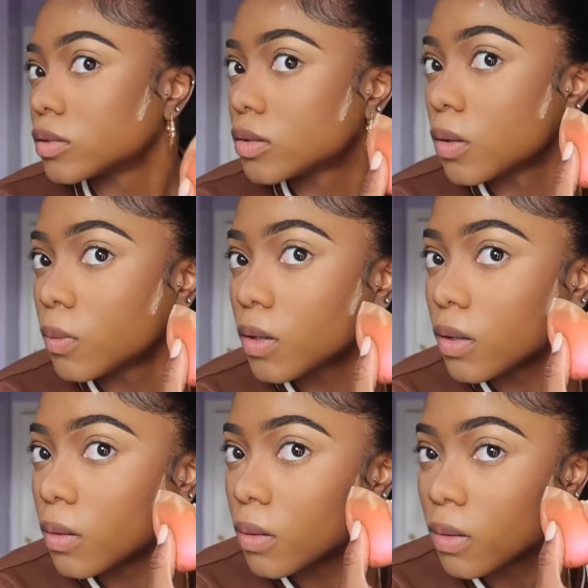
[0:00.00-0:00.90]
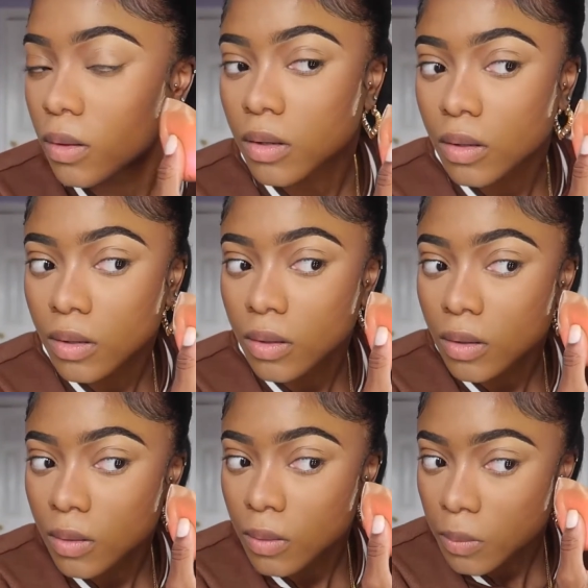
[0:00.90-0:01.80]
So we're gonna
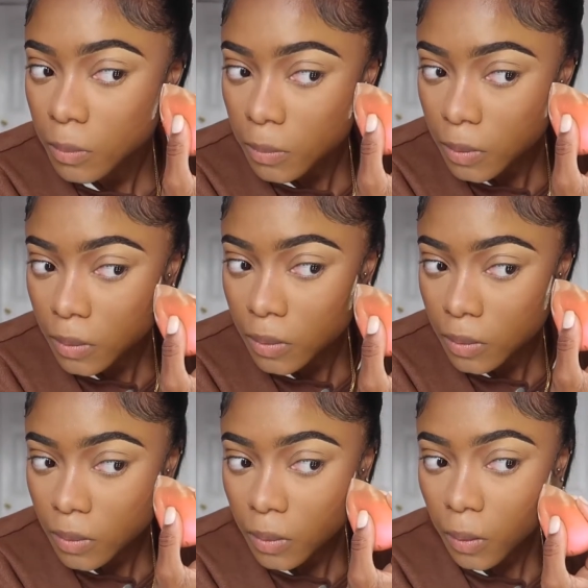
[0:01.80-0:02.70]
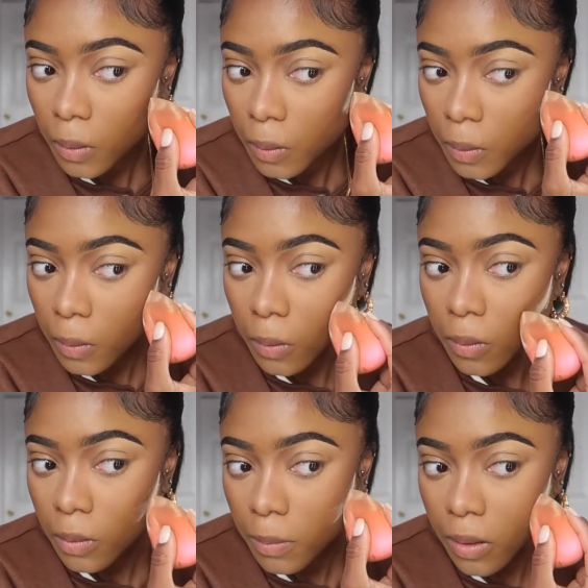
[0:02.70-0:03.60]
bring
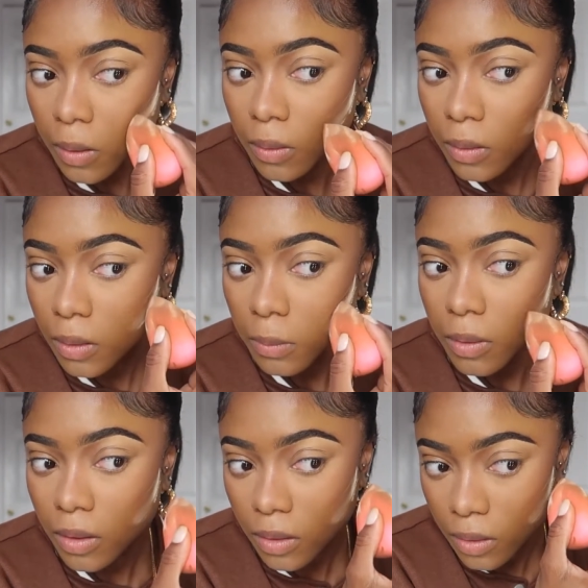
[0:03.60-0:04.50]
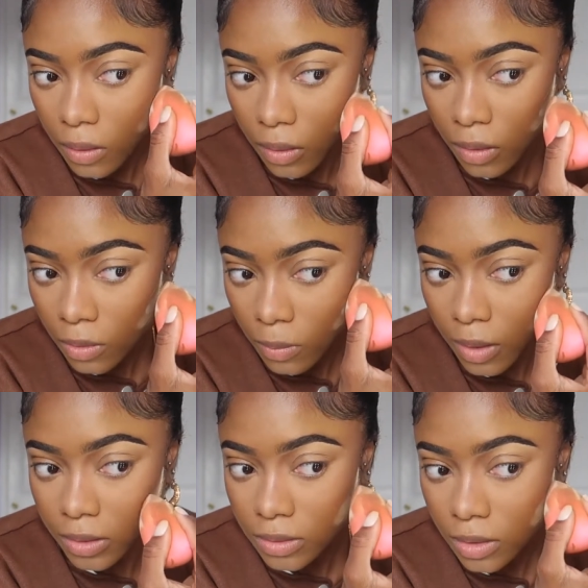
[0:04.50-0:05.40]
the powder up here. I don't know
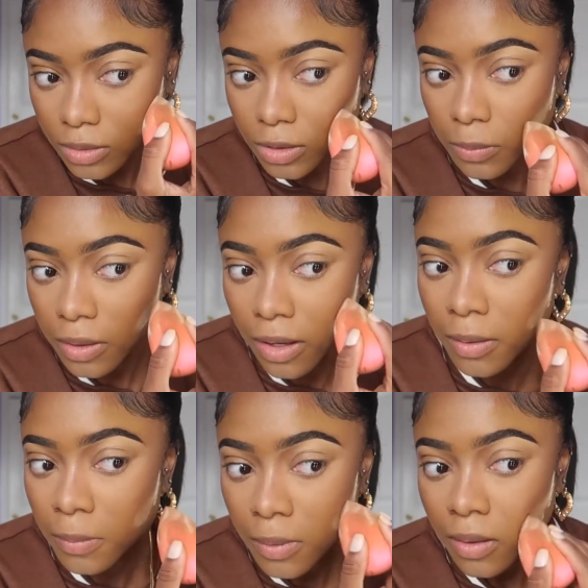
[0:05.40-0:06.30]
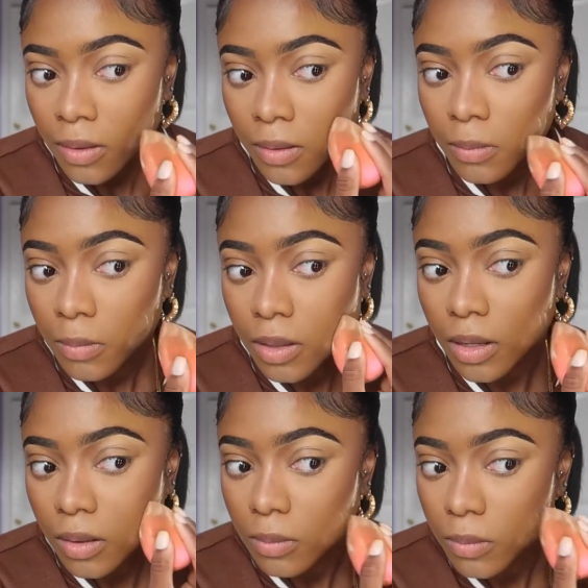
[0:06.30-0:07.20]
why it's not showing up, but
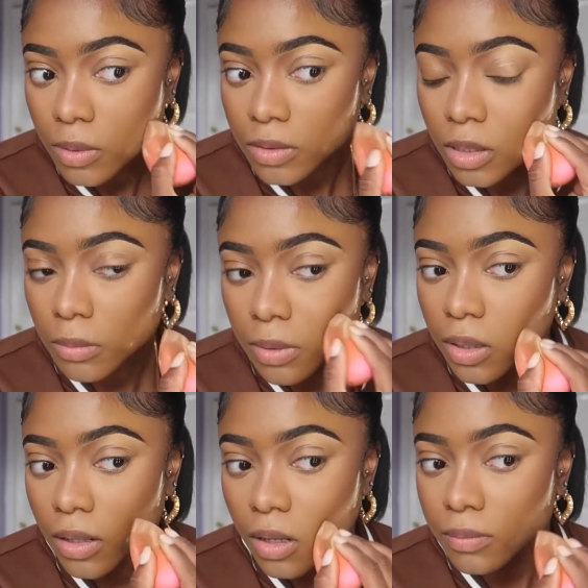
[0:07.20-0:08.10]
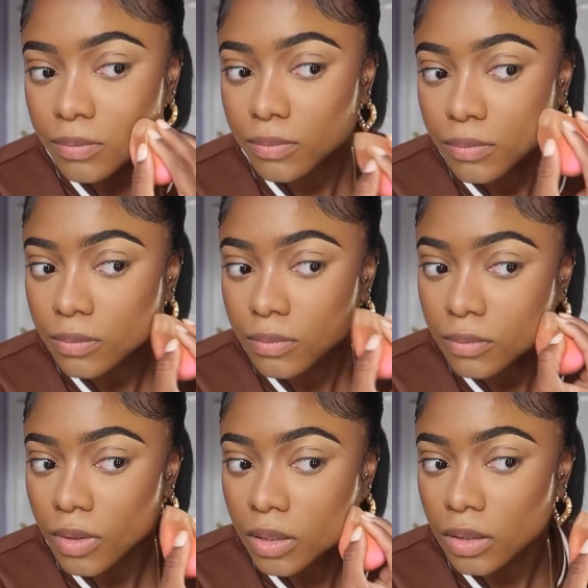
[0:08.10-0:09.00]
yeah, we're just gonna bring it up
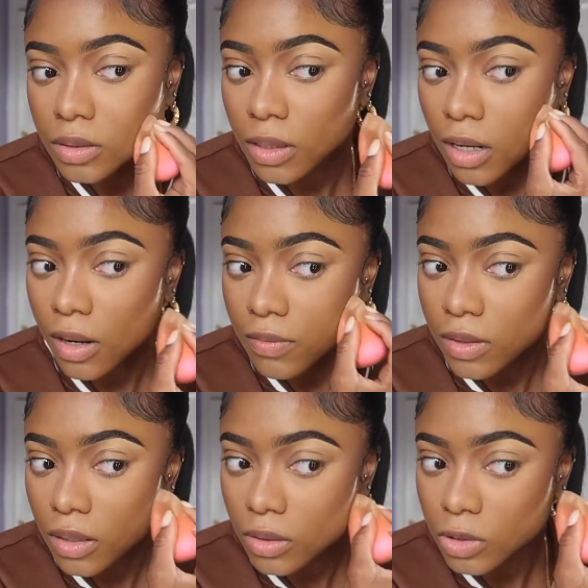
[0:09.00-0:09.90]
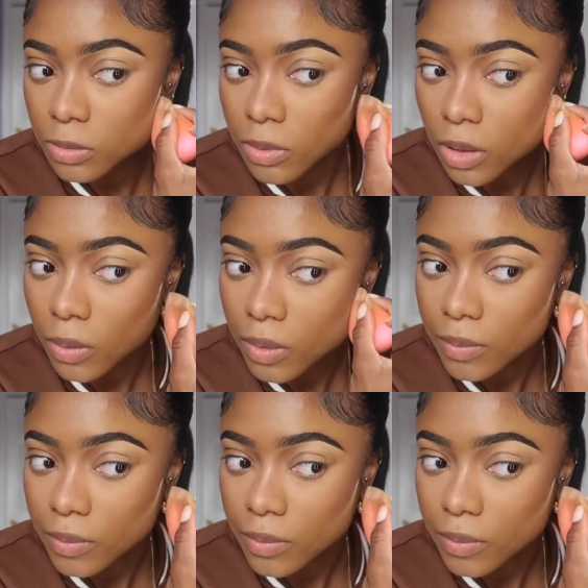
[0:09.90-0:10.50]
and then set everything else below